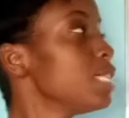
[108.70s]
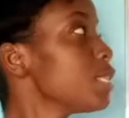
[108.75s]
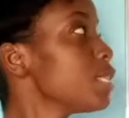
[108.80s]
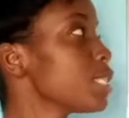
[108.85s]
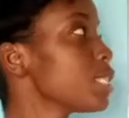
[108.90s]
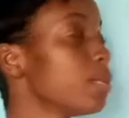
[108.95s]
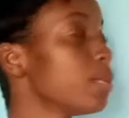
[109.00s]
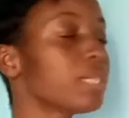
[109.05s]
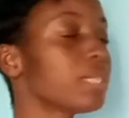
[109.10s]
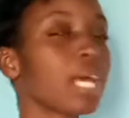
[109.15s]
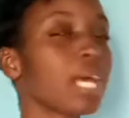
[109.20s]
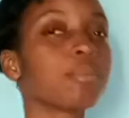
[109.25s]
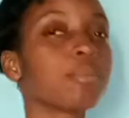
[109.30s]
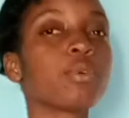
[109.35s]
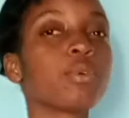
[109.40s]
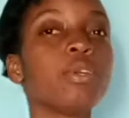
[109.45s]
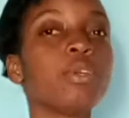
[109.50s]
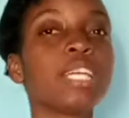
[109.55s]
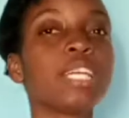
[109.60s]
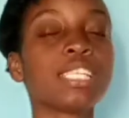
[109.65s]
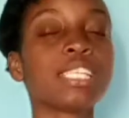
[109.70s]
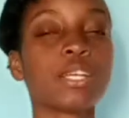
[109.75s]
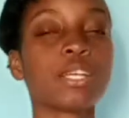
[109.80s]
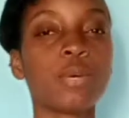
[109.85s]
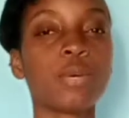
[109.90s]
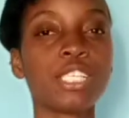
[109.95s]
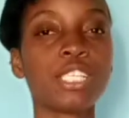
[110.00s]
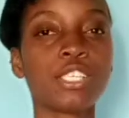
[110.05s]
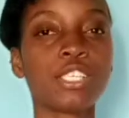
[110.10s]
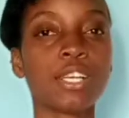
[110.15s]
So sometimes when you get a
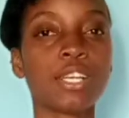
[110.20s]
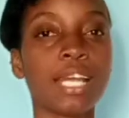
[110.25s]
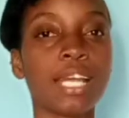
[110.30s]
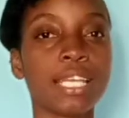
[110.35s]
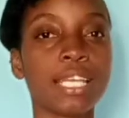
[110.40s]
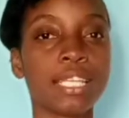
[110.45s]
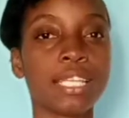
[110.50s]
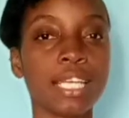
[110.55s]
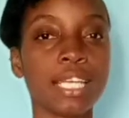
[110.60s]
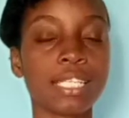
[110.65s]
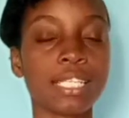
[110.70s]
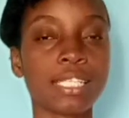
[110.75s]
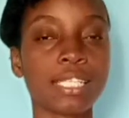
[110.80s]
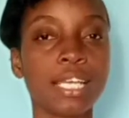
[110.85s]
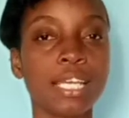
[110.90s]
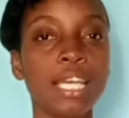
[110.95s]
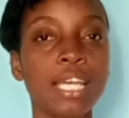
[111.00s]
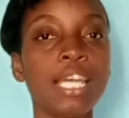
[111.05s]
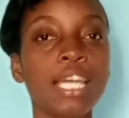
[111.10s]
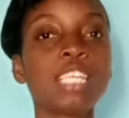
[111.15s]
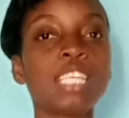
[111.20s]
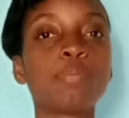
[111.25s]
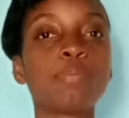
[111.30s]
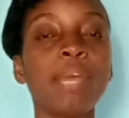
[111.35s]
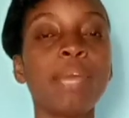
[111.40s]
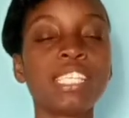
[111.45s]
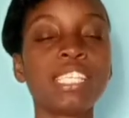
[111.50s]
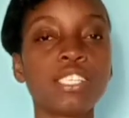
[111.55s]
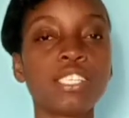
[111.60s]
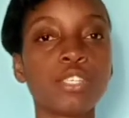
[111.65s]
question like this, it is
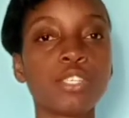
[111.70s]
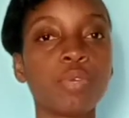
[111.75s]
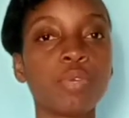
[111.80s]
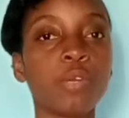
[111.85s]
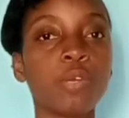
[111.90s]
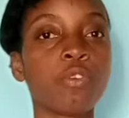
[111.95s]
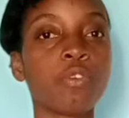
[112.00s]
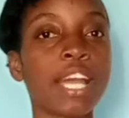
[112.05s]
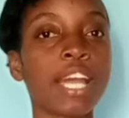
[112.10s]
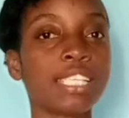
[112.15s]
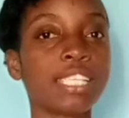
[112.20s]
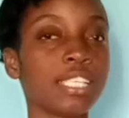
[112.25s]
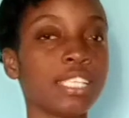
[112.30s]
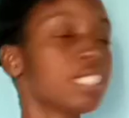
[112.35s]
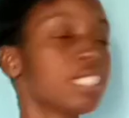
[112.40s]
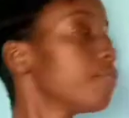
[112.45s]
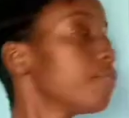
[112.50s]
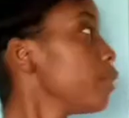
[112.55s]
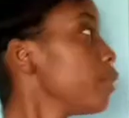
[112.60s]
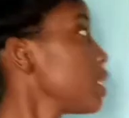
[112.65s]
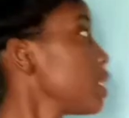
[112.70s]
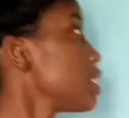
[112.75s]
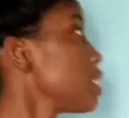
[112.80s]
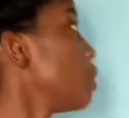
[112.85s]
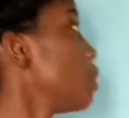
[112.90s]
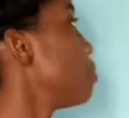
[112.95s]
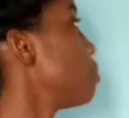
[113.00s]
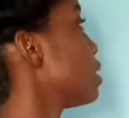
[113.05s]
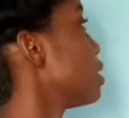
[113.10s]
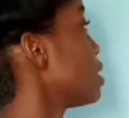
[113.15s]
better to rewrite it. So for
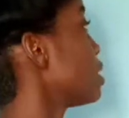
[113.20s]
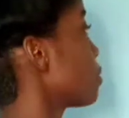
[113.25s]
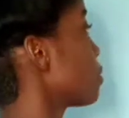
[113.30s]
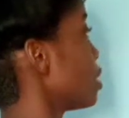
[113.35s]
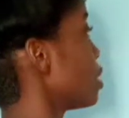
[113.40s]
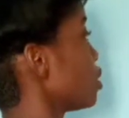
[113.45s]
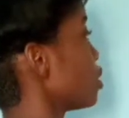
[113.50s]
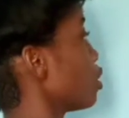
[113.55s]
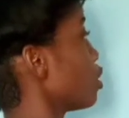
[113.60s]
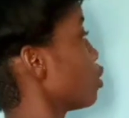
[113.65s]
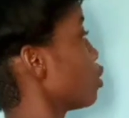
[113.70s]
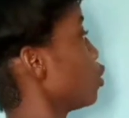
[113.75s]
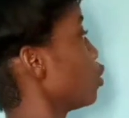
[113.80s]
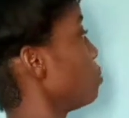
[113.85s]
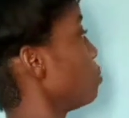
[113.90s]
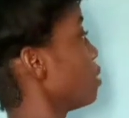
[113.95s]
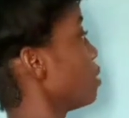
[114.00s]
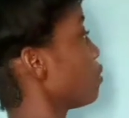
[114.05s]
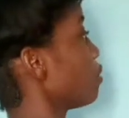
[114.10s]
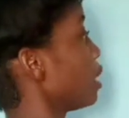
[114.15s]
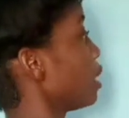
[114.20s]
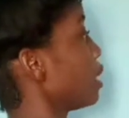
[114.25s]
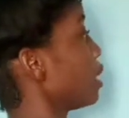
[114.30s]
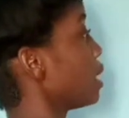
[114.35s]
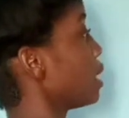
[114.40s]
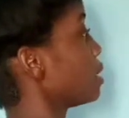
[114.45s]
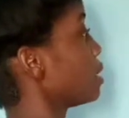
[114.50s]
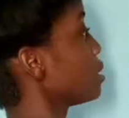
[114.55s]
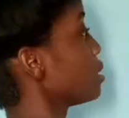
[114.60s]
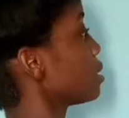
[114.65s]
example, this question could be written
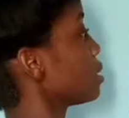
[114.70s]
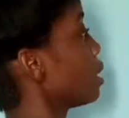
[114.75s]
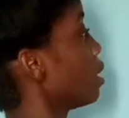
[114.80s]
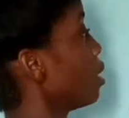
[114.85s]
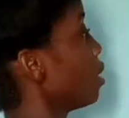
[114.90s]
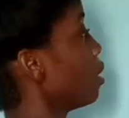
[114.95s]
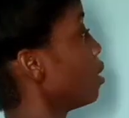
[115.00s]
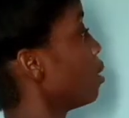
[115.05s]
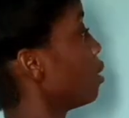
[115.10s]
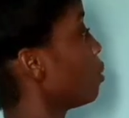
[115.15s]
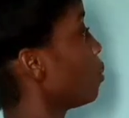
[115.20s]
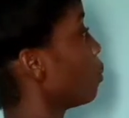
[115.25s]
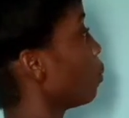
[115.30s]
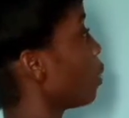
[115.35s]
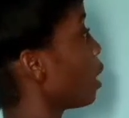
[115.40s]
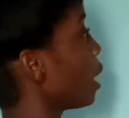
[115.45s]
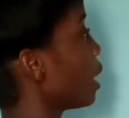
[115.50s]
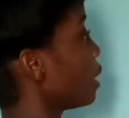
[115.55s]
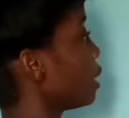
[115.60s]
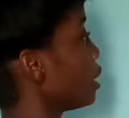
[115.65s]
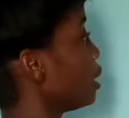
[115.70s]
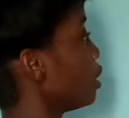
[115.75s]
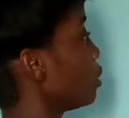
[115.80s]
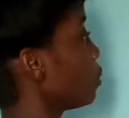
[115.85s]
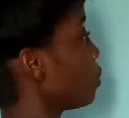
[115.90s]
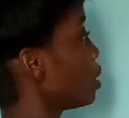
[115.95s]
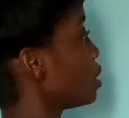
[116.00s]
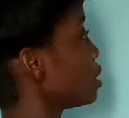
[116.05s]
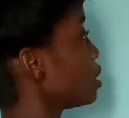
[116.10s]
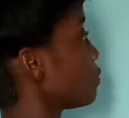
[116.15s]
as y
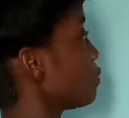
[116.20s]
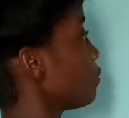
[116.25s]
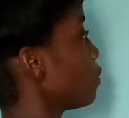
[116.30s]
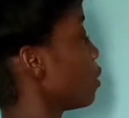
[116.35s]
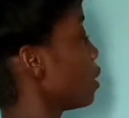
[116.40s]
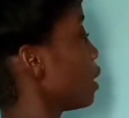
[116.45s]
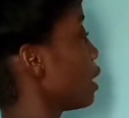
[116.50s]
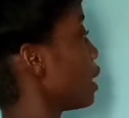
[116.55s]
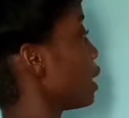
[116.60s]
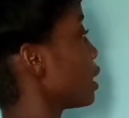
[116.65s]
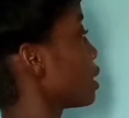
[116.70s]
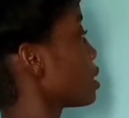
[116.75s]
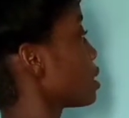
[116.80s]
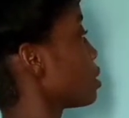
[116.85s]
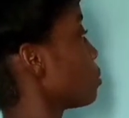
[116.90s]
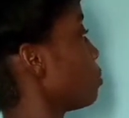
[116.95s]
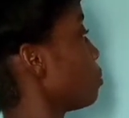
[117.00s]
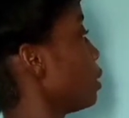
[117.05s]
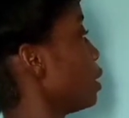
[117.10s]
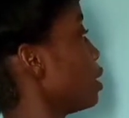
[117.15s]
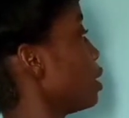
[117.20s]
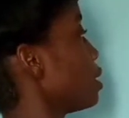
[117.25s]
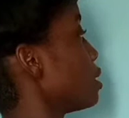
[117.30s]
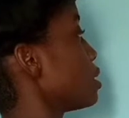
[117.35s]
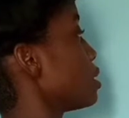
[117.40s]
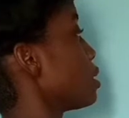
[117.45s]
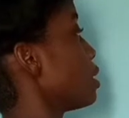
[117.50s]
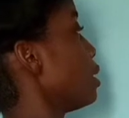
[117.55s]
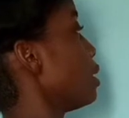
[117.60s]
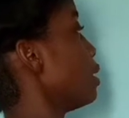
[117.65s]
equals 4x
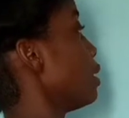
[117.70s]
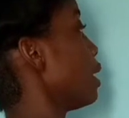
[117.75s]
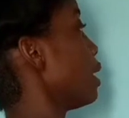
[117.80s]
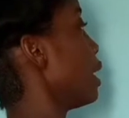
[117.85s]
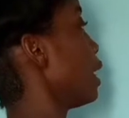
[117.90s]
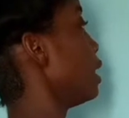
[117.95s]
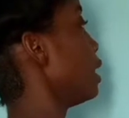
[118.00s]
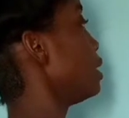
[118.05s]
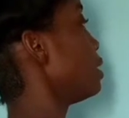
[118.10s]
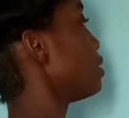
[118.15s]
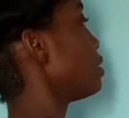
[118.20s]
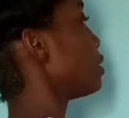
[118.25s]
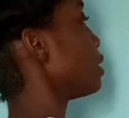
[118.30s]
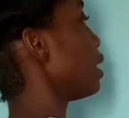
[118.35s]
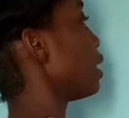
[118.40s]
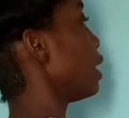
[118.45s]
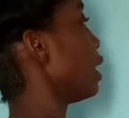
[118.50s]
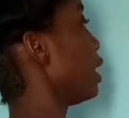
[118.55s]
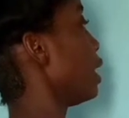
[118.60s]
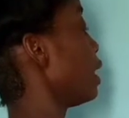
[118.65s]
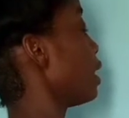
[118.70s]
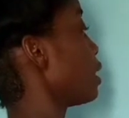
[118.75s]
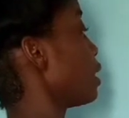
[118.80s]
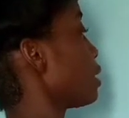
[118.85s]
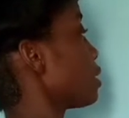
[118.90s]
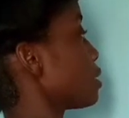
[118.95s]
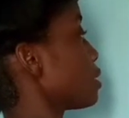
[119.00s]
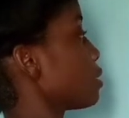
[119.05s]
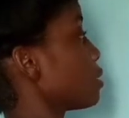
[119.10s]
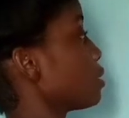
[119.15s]
plus 9 to the
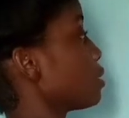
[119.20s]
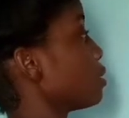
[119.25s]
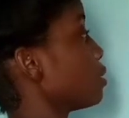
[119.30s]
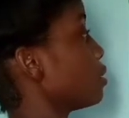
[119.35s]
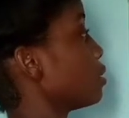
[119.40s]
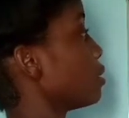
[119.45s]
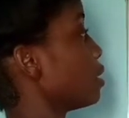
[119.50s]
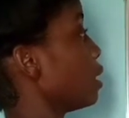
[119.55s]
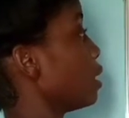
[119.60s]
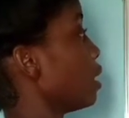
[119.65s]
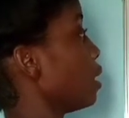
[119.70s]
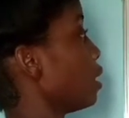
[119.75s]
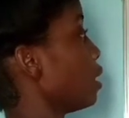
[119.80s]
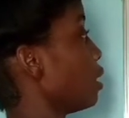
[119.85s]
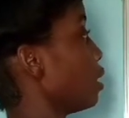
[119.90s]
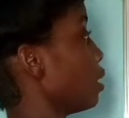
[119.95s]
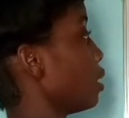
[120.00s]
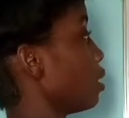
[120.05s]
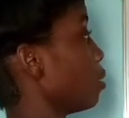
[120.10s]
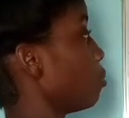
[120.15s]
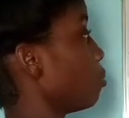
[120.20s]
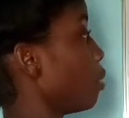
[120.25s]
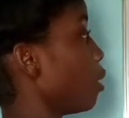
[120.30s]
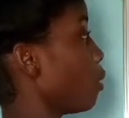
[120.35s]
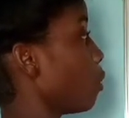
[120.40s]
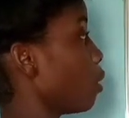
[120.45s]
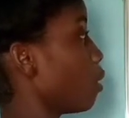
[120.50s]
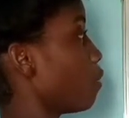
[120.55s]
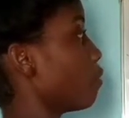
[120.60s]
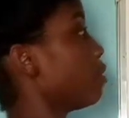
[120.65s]
x to the
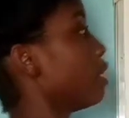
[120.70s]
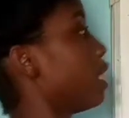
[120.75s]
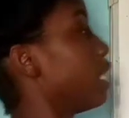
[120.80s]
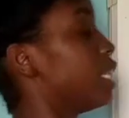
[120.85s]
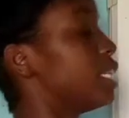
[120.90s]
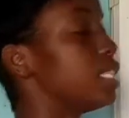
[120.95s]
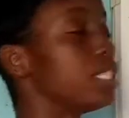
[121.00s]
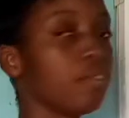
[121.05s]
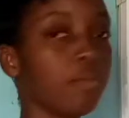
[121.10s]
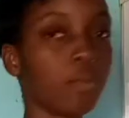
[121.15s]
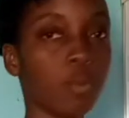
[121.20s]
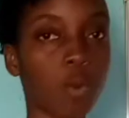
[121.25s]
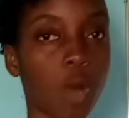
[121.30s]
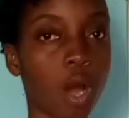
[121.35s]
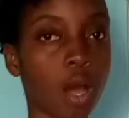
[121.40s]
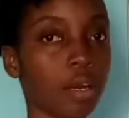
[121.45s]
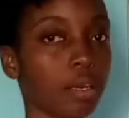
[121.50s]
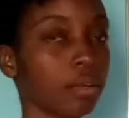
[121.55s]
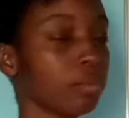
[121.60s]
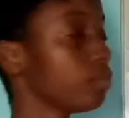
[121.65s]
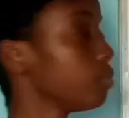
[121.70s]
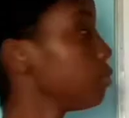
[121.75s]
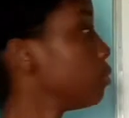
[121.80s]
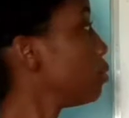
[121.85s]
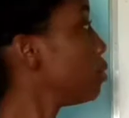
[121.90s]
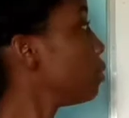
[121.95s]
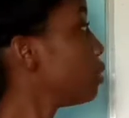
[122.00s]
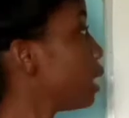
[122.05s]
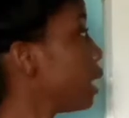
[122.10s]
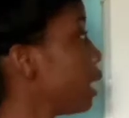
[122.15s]
power of negative 1.
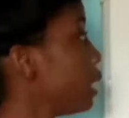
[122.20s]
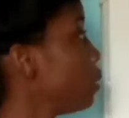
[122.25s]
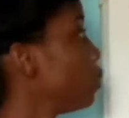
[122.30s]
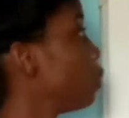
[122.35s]
9